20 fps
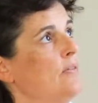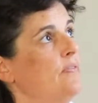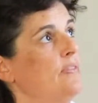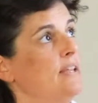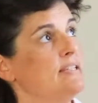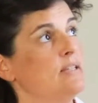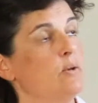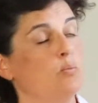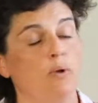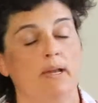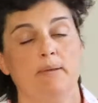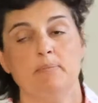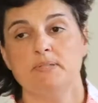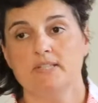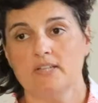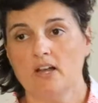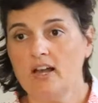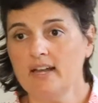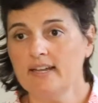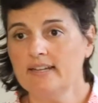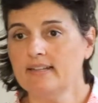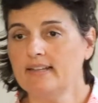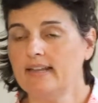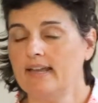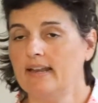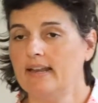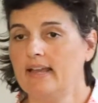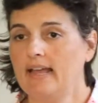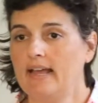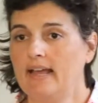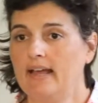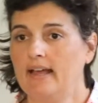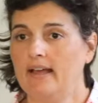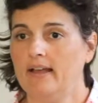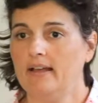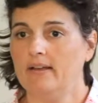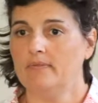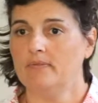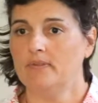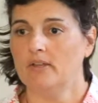There's a website that
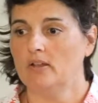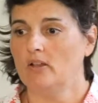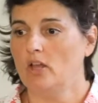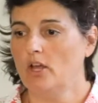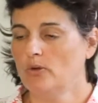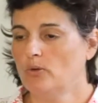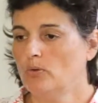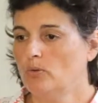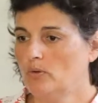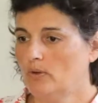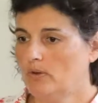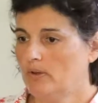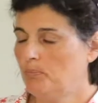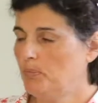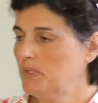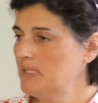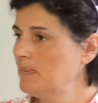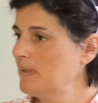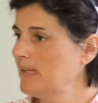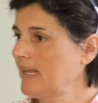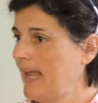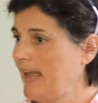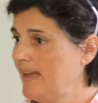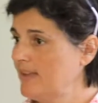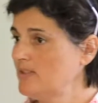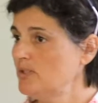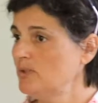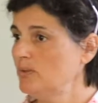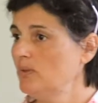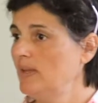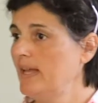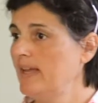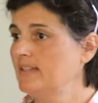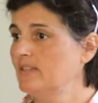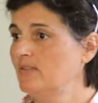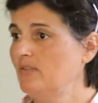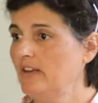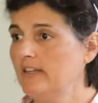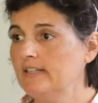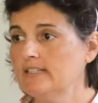the local Brisbane Council
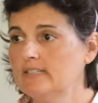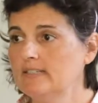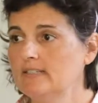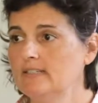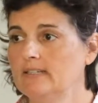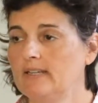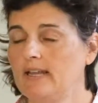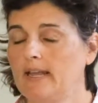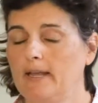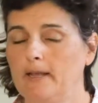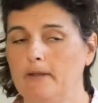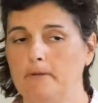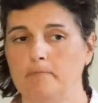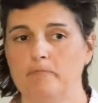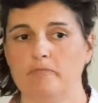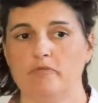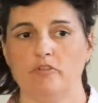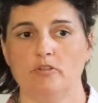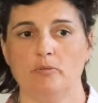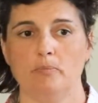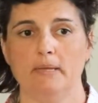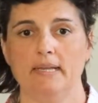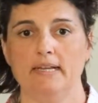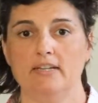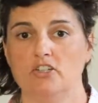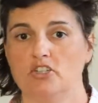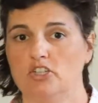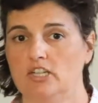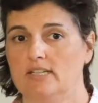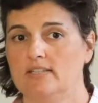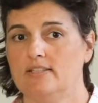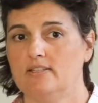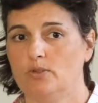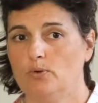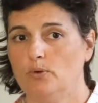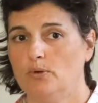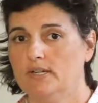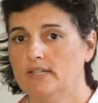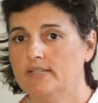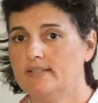has funded for me to share
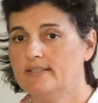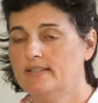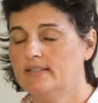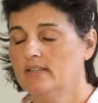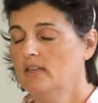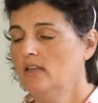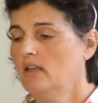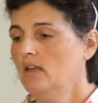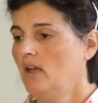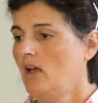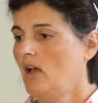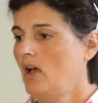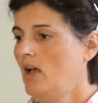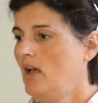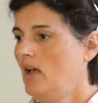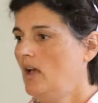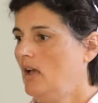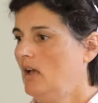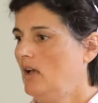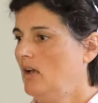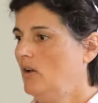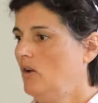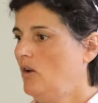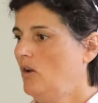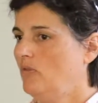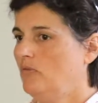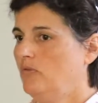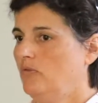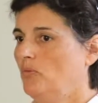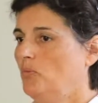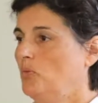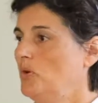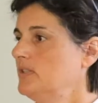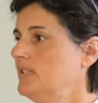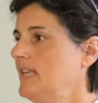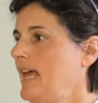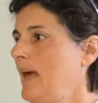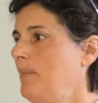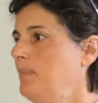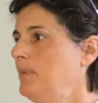stories of what's
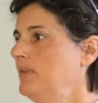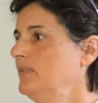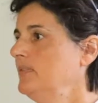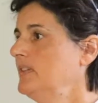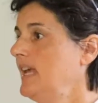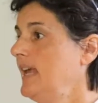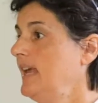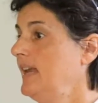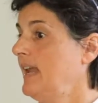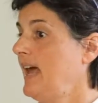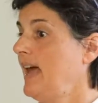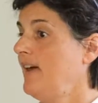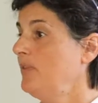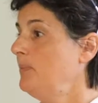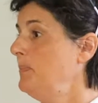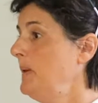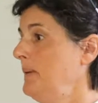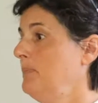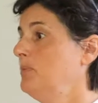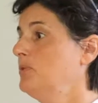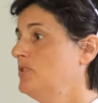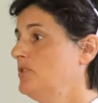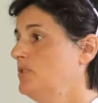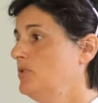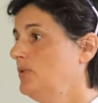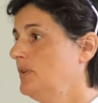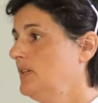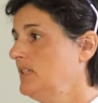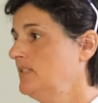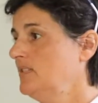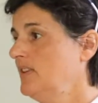happened and other people's stories.